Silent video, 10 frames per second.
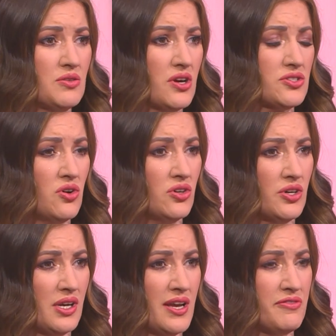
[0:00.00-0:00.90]
you got all
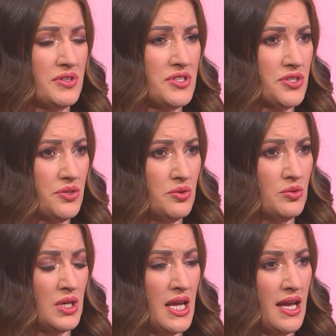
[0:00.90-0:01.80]
your life in
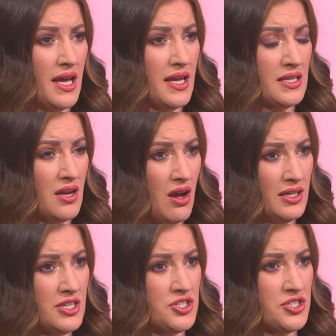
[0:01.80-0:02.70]
school, in
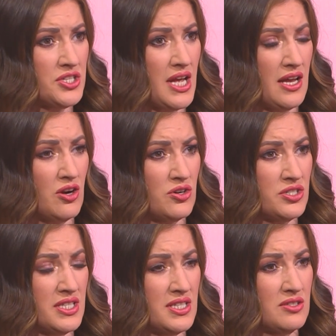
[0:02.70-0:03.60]
college, or
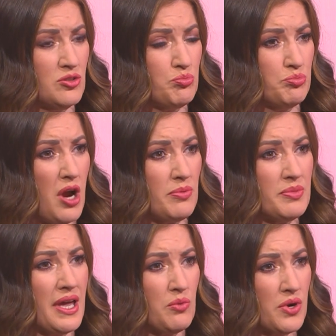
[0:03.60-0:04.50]
did the problem get